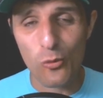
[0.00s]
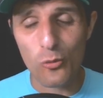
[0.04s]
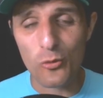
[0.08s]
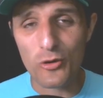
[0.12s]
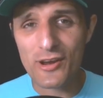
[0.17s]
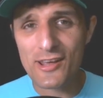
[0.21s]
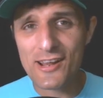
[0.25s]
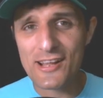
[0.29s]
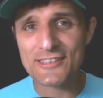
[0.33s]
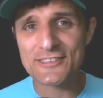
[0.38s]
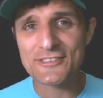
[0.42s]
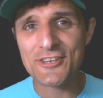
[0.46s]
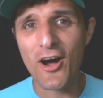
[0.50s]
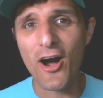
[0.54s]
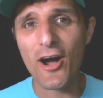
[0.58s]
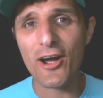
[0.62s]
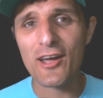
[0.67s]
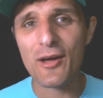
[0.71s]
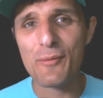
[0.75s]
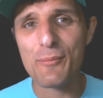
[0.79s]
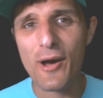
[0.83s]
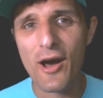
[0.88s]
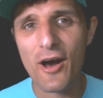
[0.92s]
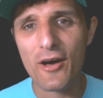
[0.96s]
We're going to
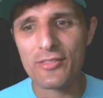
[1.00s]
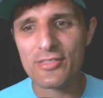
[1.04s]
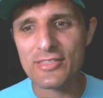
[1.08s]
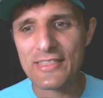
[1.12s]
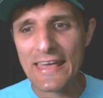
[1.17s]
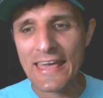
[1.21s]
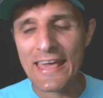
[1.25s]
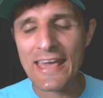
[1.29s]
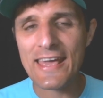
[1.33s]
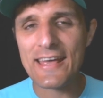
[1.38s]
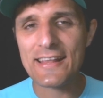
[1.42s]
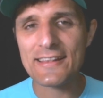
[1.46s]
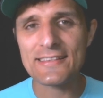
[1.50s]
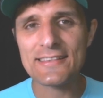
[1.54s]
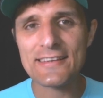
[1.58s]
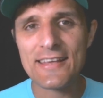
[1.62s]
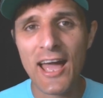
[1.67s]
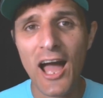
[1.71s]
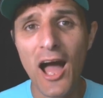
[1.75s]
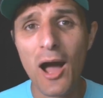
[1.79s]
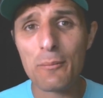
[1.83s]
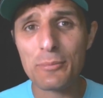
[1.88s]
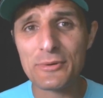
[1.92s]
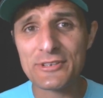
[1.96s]
talk about the hidden
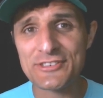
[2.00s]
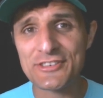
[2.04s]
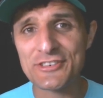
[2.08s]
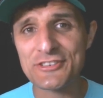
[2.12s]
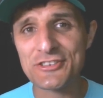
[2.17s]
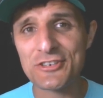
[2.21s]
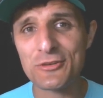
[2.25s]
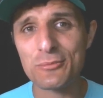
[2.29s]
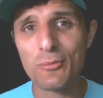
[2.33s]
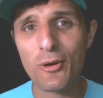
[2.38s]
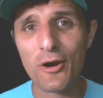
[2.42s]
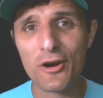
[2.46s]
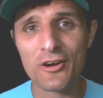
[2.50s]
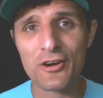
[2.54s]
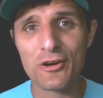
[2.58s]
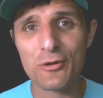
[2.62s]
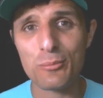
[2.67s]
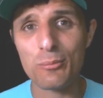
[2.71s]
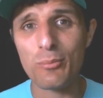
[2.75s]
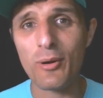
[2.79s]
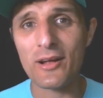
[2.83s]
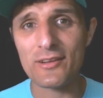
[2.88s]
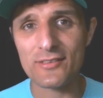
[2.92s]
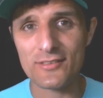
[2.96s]
composition
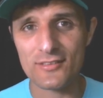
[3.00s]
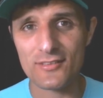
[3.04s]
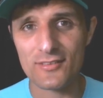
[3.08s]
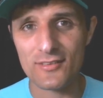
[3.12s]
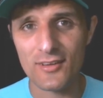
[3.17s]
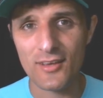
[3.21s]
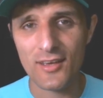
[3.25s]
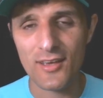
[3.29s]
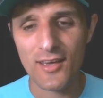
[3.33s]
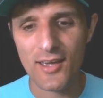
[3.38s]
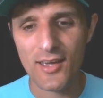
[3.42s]
marker button.